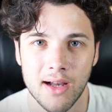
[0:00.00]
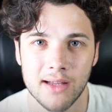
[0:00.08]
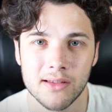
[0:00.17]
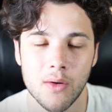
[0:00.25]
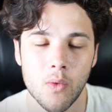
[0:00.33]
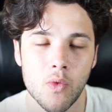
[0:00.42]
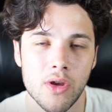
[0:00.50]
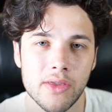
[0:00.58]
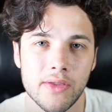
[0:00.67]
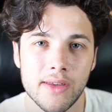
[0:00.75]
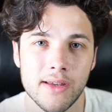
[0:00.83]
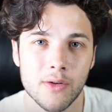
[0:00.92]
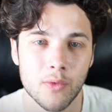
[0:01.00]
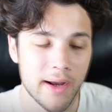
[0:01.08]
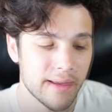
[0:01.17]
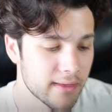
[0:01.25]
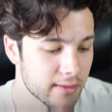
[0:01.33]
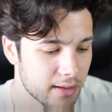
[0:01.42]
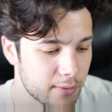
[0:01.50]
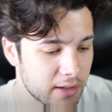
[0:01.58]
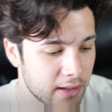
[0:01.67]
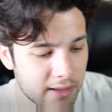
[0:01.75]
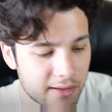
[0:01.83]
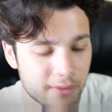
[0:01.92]
and with the Ryzen
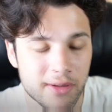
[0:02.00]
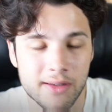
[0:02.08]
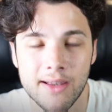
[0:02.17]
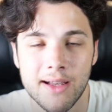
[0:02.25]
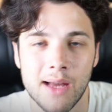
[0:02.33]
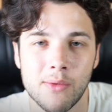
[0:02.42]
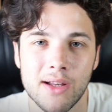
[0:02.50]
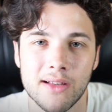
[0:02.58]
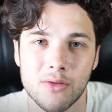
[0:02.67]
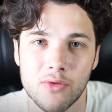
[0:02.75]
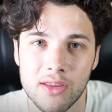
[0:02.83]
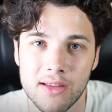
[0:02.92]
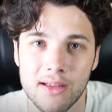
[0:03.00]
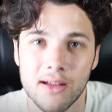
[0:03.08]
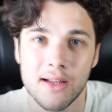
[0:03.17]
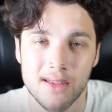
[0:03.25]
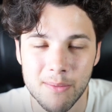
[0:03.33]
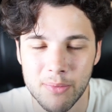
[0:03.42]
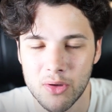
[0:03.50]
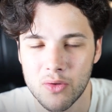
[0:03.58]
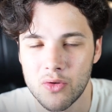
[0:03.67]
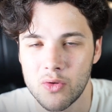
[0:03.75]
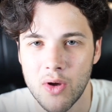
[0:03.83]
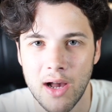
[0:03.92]
7 7800X 3D
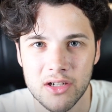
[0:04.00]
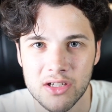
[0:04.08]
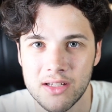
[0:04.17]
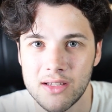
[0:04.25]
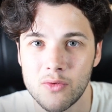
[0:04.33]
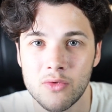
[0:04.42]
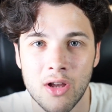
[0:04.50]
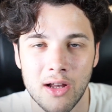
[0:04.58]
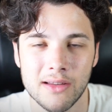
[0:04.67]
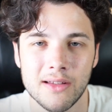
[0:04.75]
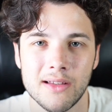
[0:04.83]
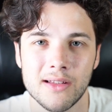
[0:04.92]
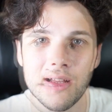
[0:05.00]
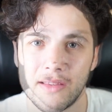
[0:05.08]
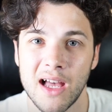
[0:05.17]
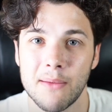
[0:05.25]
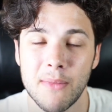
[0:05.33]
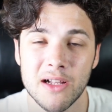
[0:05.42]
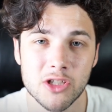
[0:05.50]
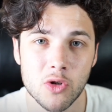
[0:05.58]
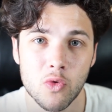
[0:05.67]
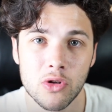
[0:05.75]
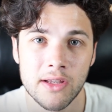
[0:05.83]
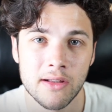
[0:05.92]
CPU you actually do not need that much
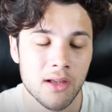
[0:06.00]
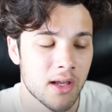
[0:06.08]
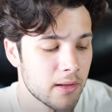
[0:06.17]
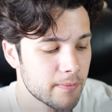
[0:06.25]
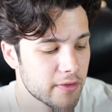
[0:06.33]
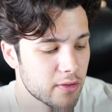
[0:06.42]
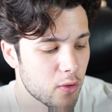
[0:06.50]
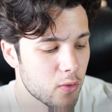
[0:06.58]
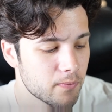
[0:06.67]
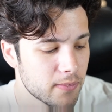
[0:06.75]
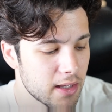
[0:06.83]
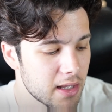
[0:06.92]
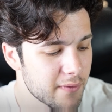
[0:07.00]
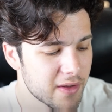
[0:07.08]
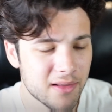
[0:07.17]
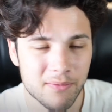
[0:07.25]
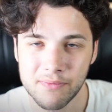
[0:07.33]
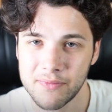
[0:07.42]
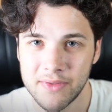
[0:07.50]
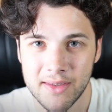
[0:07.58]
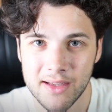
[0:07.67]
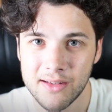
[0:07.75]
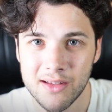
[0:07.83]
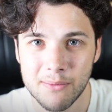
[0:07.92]
cooling so even
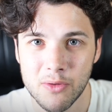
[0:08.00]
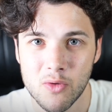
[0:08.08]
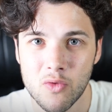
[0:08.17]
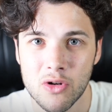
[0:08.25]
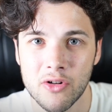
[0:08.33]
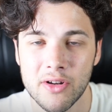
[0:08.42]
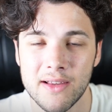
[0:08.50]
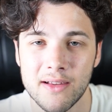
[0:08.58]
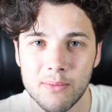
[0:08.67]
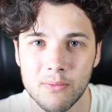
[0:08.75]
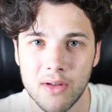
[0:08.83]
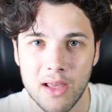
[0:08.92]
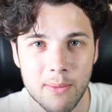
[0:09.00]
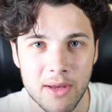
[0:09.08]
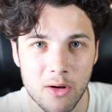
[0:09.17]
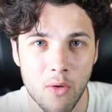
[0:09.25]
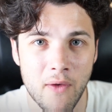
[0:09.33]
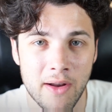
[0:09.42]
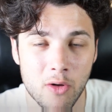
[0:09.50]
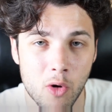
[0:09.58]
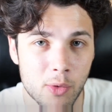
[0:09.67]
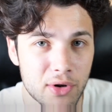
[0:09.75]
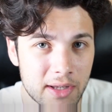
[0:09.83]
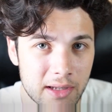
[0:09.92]
this CPU cooler is a bit of an
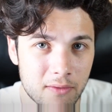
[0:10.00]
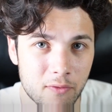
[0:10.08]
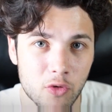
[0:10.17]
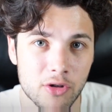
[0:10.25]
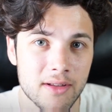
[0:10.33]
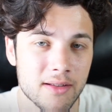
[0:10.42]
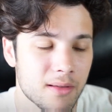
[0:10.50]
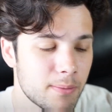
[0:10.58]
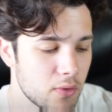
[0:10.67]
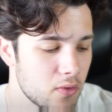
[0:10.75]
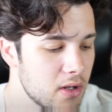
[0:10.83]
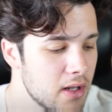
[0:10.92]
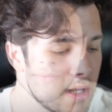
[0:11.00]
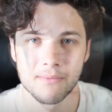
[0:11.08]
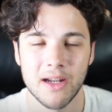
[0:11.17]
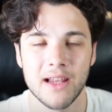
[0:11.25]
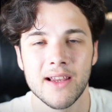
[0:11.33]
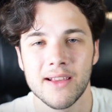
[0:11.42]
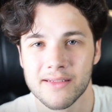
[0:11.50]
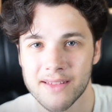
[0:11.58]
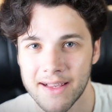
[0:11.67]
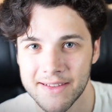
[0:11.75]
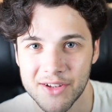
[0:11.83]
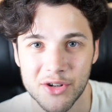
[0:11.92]
overkill for this CPU, but it is
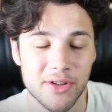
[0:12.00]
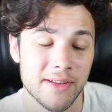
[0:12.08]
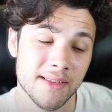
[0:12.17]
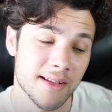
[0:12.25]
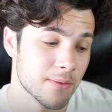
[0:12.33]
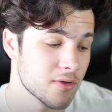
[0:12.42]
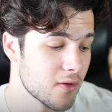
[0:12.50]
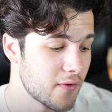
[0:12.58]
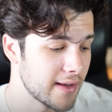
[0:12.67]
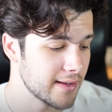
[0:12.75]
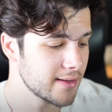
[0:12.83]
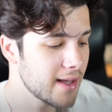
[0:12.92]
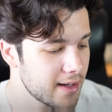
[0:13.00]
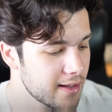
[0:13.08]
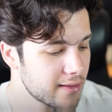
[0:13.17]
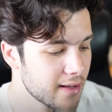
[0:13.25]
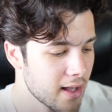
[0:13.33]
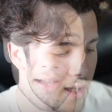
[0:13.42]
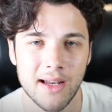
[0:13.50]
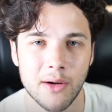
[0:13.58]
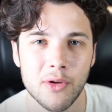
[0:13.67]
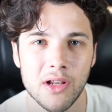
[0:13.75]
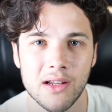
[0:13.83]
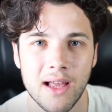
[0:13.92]
nicer in terms of aesthetics and I
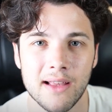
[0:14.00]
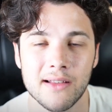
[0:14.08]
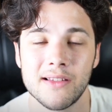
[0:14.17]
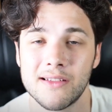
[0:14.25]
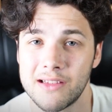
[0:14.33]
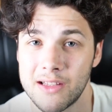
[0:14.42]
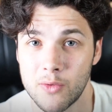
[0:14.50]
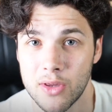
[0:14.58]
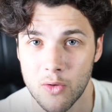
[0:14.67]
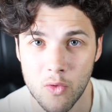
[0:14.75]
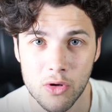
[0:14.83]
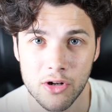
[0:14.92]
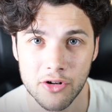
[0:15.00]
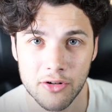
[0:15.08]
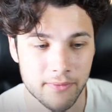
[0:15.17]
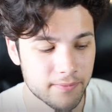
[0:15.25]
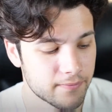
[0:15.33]
really like this liquid cooler.